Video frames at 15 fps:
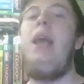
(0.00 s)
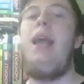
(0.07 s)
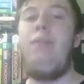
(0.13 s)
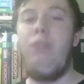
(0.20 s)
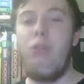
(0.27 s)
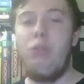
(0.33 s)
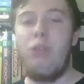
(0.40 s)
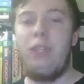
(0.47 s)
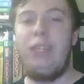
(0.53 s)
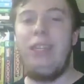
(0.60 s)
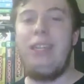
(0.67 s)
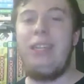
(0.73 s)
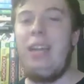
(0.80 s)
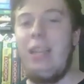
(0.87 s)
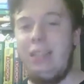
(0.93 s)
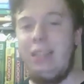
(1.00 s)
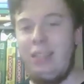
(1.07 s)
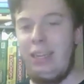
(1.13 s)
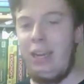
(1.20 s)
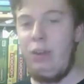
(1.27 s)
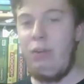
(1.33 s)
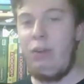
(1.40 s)
if you've seen the
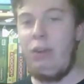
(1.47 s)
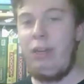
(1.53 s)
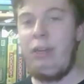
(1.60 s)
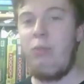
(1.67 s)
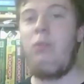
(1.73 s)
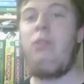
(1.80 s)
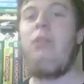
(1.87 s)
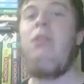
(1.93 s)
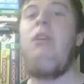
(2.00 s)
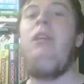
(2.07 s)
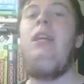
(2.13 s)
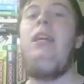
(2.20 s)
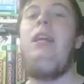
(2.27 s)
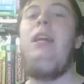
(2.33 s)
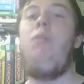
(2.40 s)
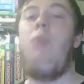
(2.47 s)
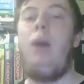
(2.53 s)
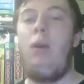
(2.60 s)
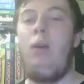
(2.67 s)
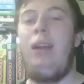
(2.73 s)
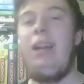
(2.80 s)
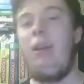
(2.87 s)
classic era, it was
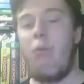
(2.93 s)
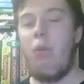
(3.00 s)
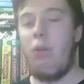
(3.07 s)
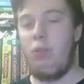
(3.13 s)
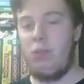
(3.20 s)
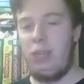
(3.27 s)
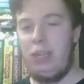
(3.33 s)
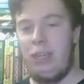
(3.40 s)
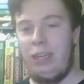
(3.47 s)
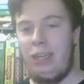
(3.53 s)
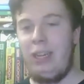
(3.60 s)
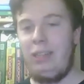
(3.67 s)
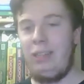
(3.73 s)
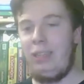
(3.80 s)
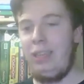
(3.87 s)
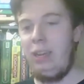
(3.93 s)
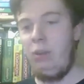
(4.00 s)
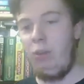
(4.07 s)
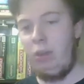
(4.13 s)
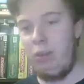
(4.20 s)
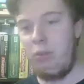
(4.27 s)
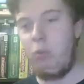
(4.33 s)
in the classic
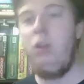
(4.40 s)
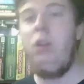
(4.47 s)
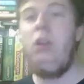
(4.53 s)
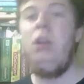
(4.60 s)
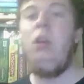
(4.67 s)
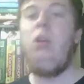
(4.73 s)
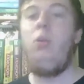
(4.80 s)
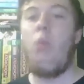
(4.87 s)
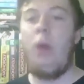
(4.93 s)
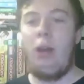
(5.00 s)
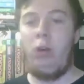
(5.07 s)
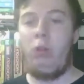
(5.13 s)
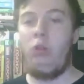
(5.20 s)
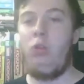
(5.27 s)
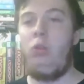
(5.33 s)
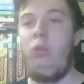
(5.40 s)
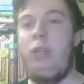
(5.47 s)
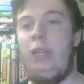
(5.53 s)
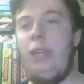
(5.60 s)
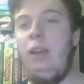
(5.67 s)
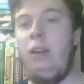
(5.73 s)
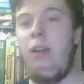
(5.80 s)
era as well. Well, during
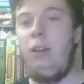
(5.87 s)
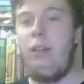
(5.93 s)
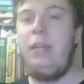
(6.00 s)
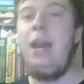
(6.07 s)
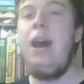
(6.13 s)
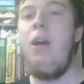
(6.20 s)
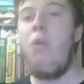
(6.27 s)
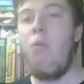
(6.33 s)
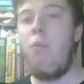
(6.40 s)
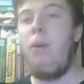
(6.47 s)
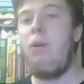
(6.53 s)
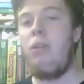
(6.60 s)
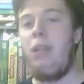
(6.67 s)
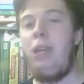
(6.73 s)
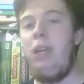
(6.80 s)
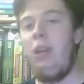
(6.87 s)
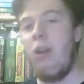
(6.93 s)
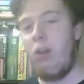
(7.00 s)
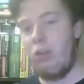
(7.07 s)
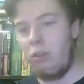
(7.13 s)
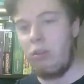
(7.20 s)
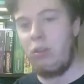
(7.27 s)
the now mostly
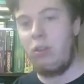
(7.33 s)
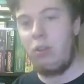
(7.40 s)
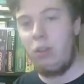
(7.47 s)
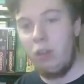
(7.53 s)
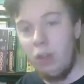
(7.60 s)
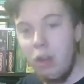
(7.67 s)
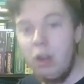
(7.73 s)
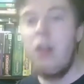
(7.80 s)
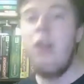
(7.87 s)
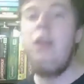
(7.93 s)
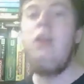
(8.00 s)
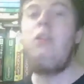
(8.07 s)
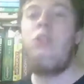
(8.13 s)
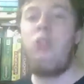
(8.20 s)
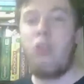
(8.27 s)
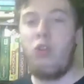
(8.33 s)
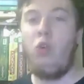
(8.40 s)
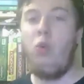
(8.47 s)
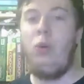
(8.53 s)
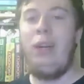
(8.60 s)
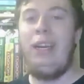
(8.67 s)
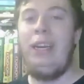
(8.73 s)
lost
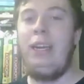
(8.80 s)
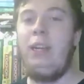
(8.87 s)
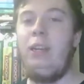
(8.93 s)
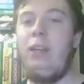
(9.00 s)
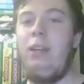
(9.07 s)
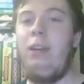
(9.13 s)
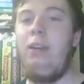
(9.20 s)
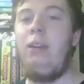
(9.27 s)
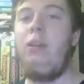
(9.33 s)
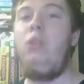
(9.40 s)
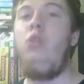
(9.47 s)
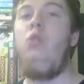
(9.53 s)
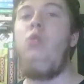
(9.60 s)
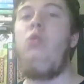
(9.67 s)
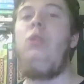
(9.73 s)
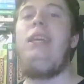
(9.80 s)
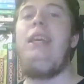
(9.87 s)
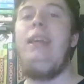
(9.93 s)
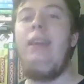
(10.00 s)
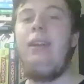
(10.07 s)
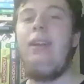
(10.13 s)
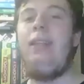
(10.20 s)
story called
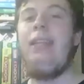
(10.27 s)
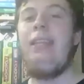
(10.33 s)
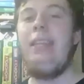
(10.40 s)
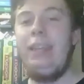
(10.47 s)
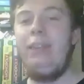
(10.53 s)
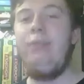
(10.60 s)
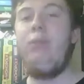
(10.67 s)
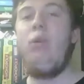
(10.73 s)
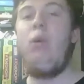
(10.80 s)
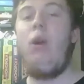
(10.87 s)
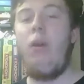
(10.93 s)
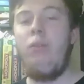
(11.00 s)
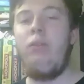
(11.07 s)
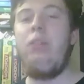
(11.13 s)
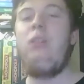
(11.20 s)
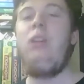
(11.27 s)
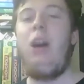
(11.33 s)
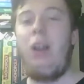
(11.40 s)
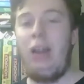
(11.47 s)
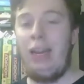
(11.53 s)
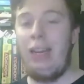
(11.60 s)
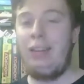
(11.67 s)
The Evil of the
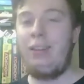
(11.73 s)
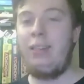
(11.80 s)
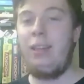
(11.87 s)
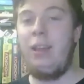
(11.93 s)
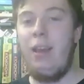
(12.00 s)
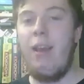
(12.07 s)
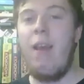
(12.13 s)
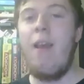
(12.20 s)
Daleks,